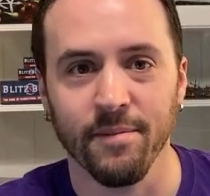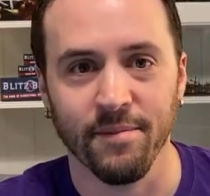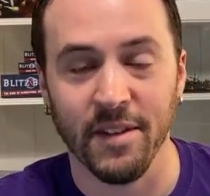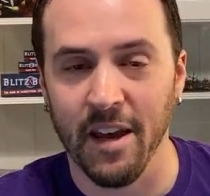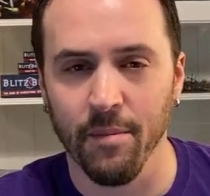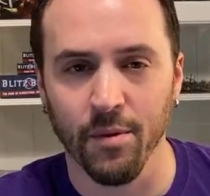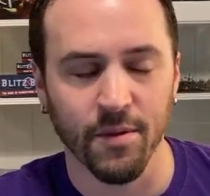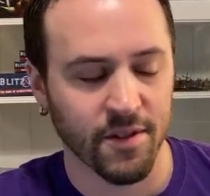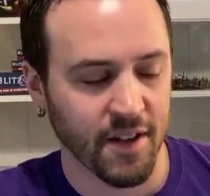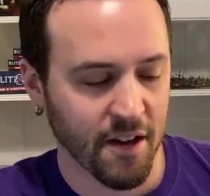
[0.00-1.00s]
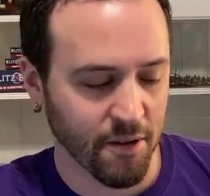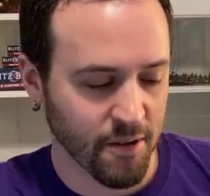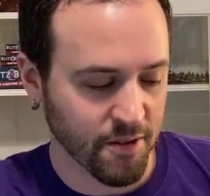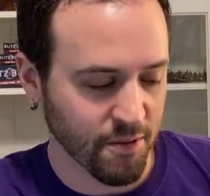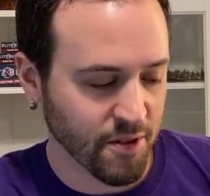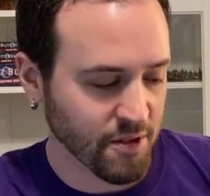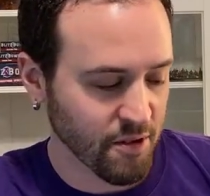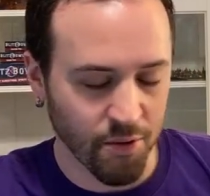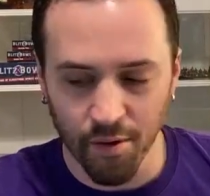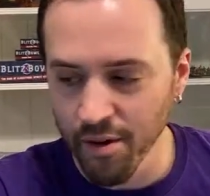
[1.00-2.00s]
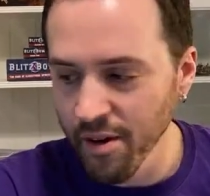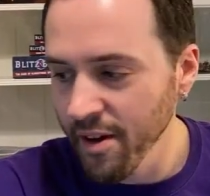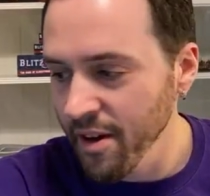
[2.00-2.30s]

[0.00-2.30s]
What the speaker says: gamble style altar, which is cool.